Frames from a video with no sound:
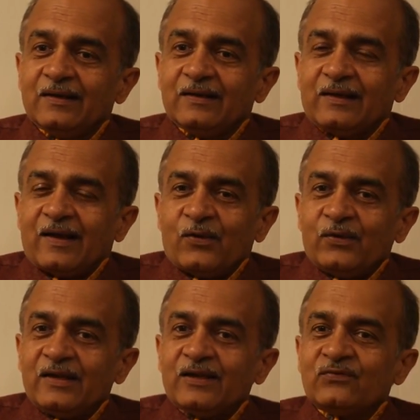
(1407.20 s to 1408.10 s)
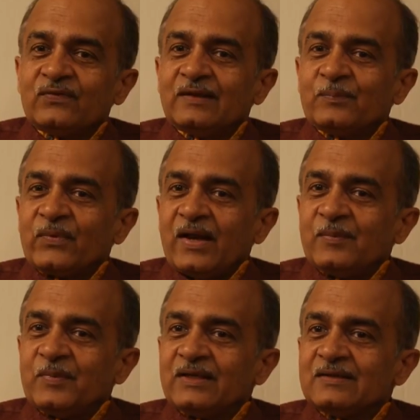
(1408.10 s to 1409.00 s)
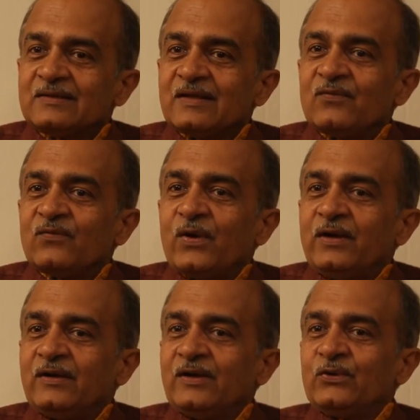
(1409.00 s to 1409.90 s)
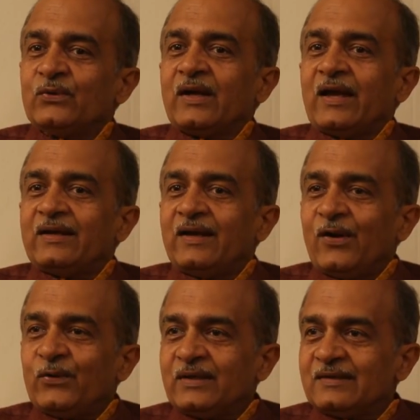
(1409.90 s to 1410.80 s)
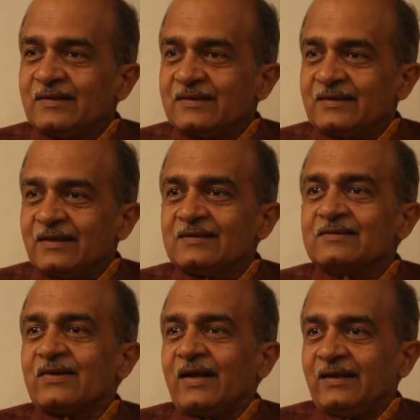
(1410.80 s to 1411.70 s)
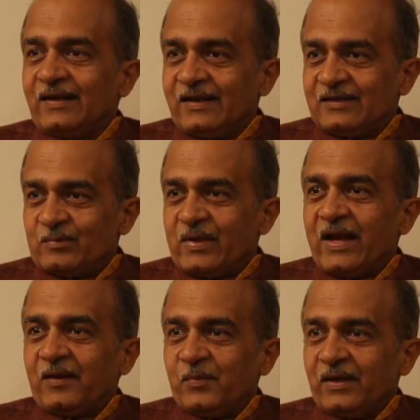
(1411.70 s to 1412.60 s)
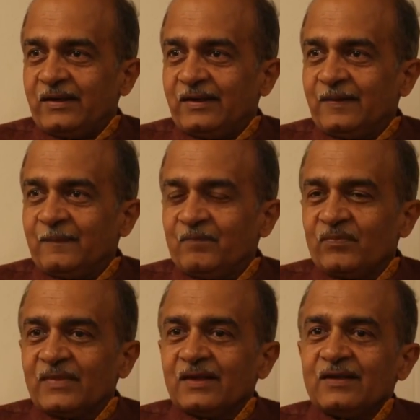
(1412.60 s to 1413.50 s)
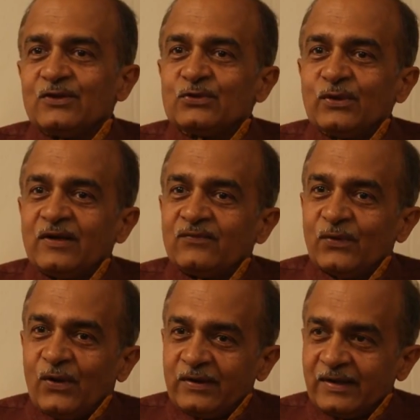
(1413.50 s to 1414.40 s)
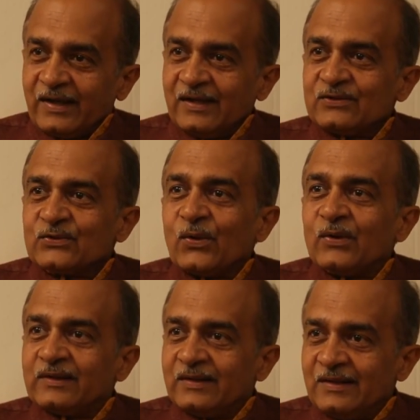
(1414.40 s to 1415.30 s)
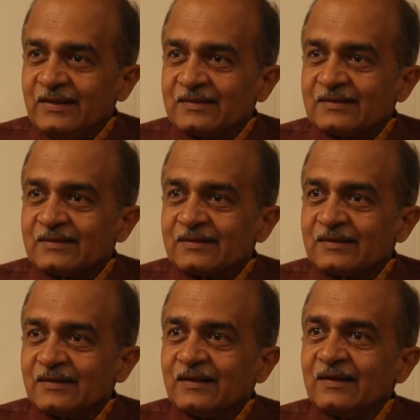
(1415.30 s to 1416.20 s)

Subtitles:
Now, if the Prime Minister wanted to carry out a surgical strike against black money, he should have gone against all these